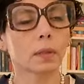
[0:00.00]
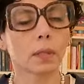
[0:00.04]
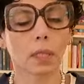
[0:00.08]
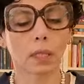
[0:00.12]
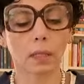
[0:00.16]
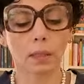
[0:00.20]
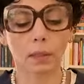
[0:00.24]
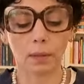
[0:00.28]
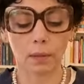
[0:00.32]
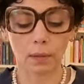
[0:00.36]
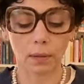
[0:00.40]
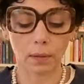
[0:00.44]

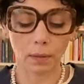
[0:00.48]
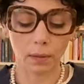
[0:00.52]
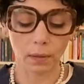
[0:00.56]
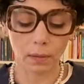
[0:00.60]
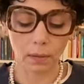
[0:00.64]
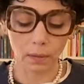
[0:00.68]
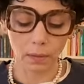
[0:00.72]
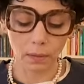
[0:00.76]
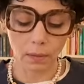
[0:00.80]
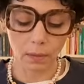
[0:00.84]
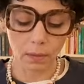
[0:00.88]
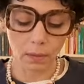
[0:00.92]
like
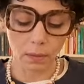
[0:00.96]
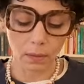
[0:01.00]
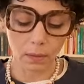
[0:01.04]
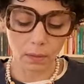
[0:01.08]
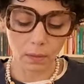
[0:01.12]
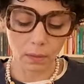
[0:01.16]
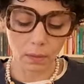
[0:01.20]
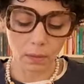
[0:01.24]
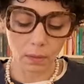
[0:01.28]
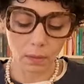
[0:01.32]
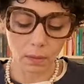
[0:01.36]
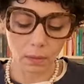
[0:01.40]

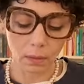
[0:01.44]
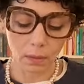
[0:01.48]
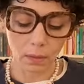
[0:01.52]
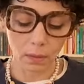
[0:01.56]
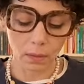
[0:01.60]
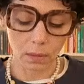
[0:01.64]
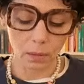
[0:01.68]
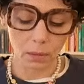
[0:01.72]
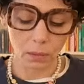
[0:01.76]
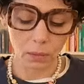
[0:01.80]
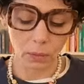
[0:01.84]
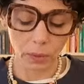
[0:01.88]

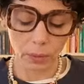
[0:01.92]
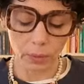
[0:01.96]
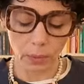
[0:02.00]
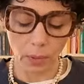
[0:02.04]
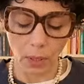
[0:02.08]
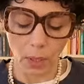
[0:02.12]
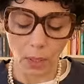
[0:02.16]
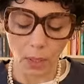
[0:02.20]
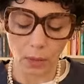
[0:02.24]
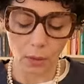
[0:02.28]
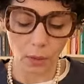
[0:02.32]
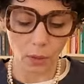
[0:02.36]
we were
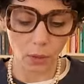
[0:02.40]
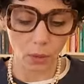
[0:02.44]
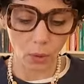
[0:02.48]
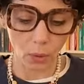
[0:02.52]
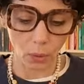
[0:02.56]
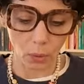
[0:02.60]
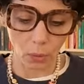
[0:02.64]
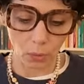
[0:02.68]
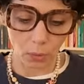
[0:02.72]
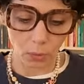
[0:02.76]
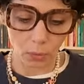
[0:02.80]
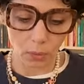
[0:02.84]
on our
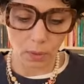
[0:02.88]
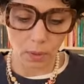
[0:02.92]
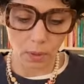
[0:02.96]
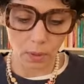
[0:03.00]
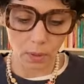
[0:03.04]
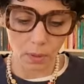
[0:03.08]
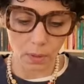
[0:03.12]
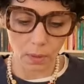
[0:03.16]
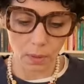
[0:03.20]
own.